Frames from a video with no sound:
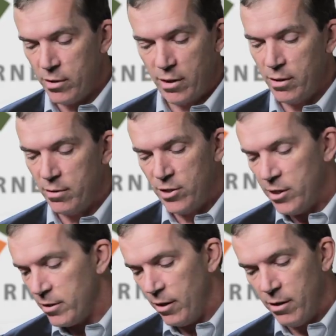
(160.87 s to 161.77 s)
to
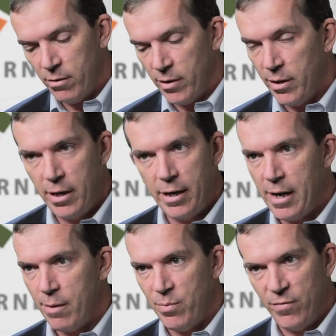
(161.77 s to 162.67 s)
Cisco and
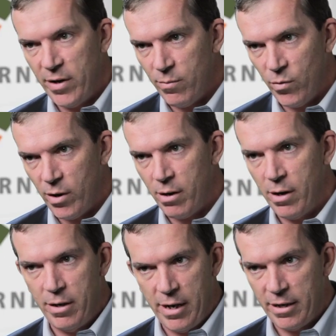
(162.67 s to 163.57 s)
NetApp and VMware
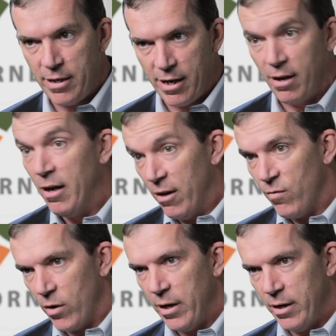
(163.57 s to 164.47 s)
and NetTech
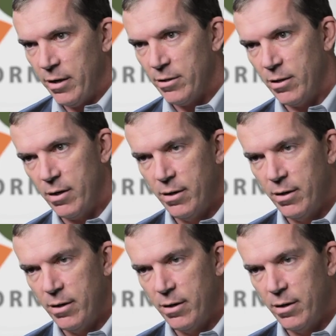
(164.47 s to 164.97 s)
for getting it done.